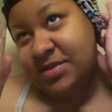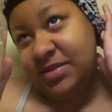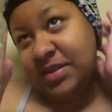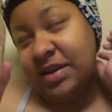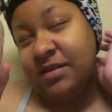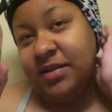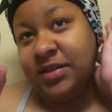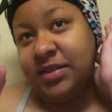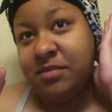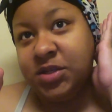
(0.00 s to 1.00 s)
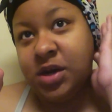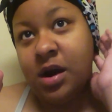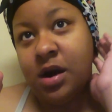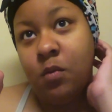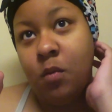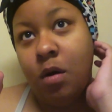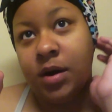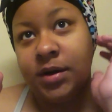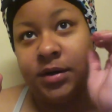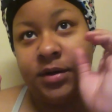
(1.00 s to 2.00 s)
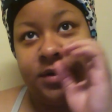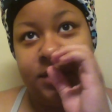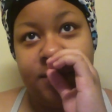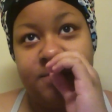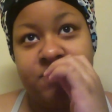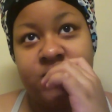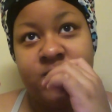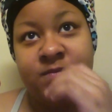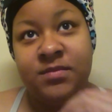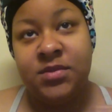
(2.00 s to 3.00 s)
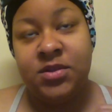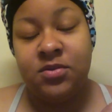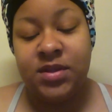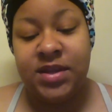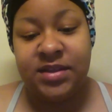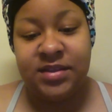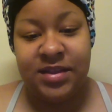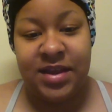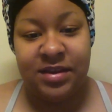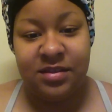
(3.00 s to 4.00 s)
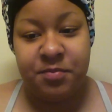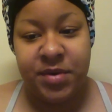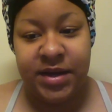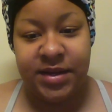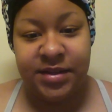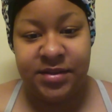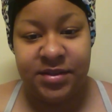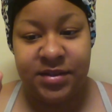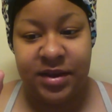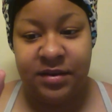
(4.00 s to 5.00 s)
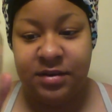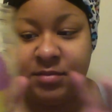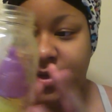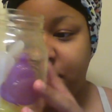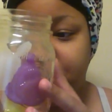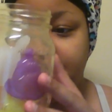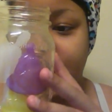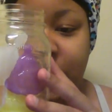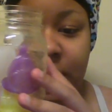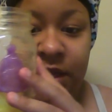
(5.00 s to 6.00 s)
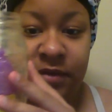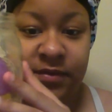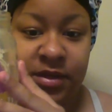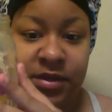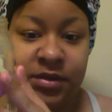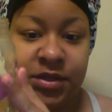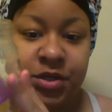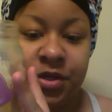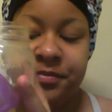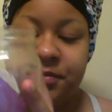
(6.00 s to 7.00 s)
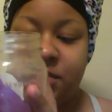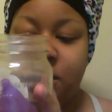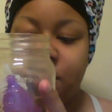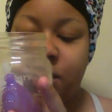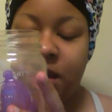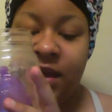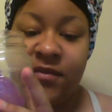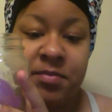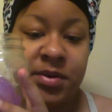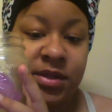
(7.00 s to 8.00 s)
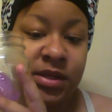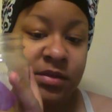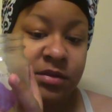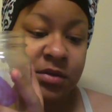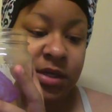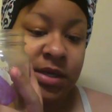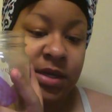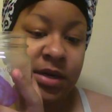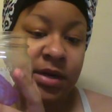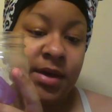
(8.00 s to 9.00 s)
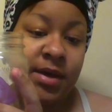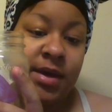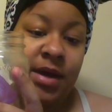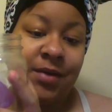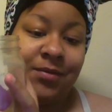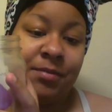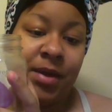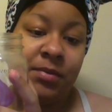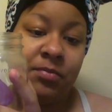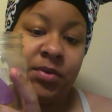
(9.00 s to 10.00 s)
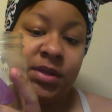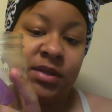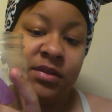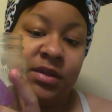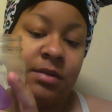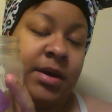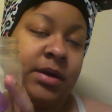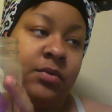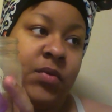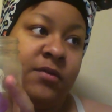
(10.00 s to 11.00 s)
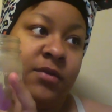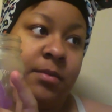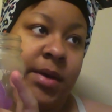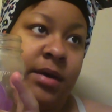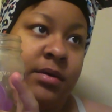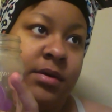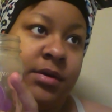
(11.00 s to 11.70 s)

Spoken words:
carrying that much hot water to a designated spot is just scary to me, even this little jar. So if I put these 3 in there, I would maybe put this in the microwave for about